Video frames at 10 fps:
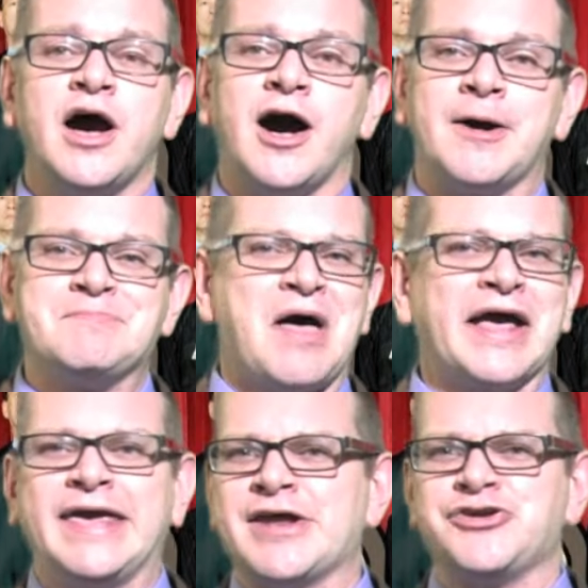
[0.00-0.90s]
Um,
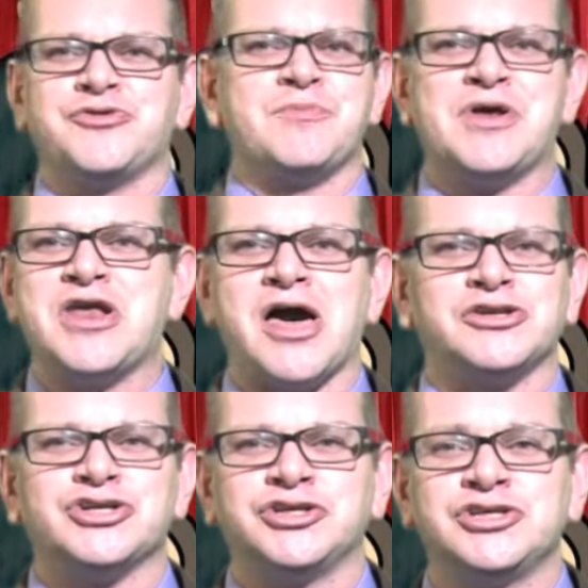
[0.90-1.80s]
I can't do the
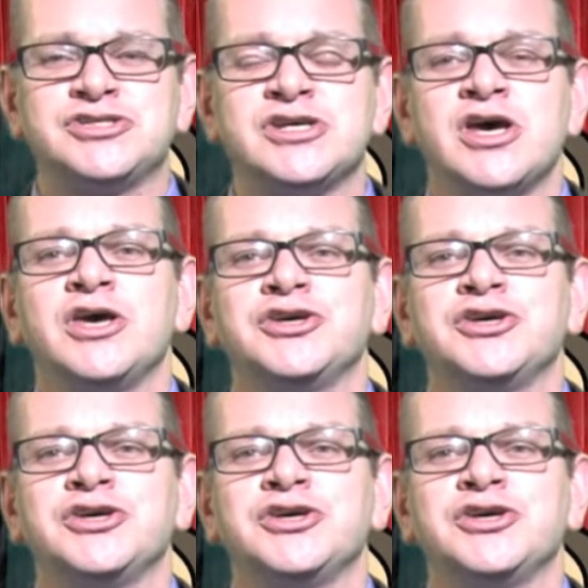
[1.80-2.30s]
midnight judges.